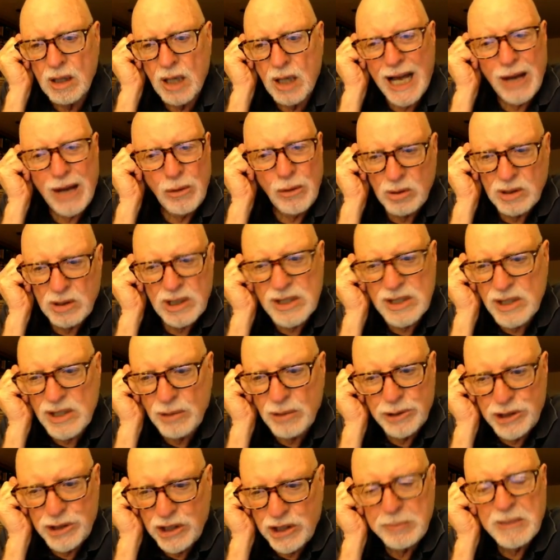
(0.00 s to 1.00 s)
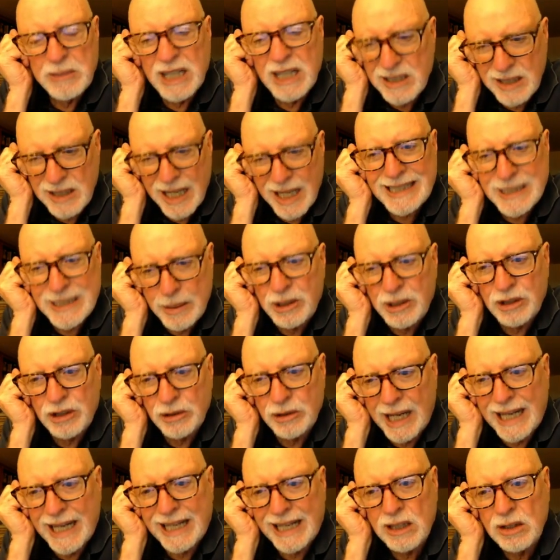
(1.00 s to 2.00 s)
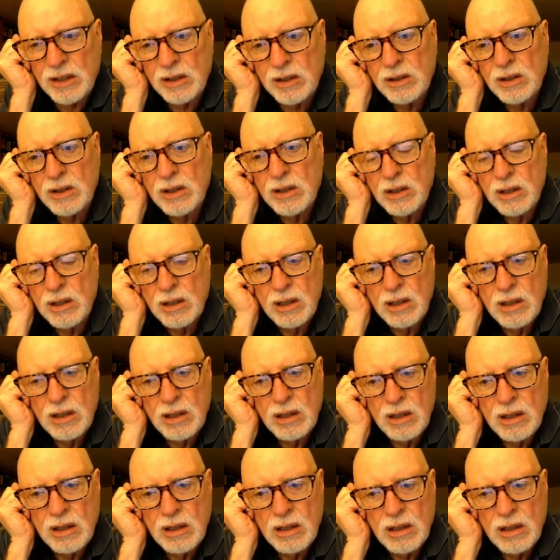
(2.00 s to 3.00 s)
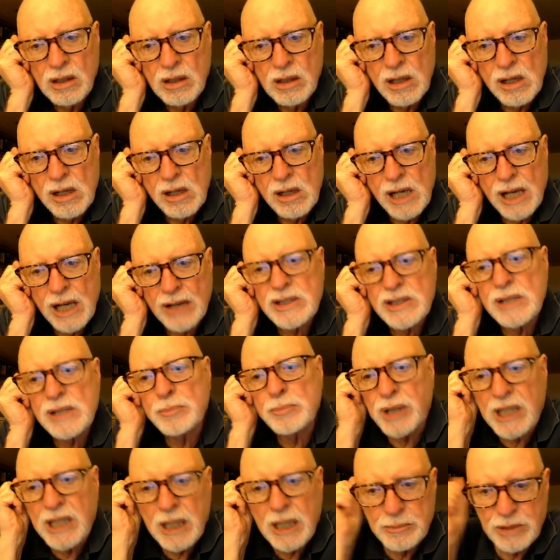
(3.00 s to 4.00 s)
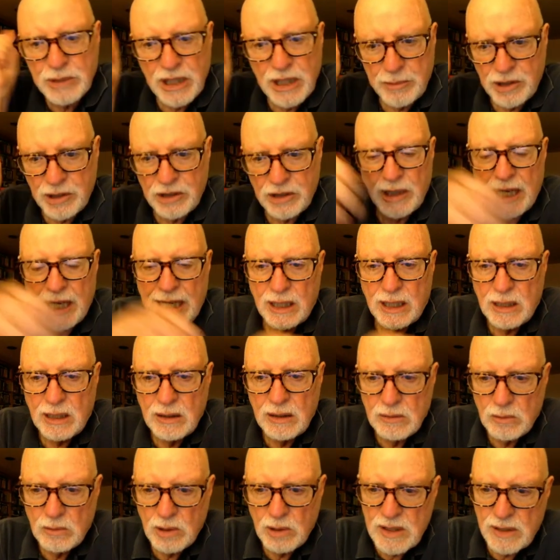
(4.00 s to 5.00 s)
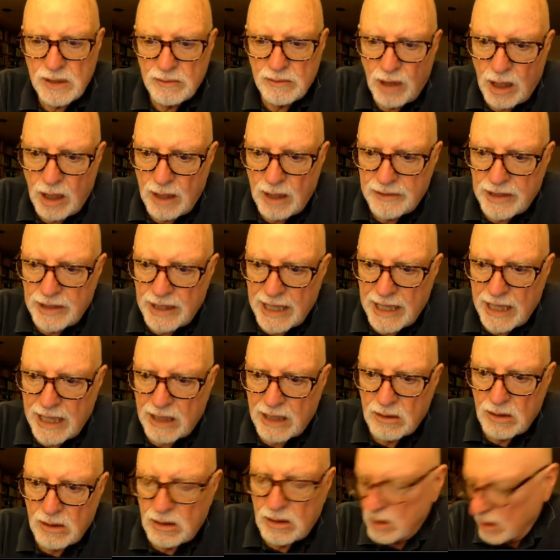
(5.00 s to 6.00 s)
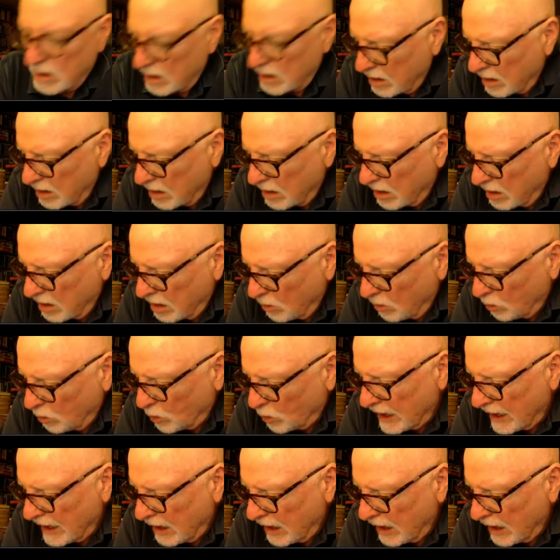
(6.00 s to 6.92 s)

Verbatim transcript: How does a regime that is not democratic, how does it become democratic? What's involved in that?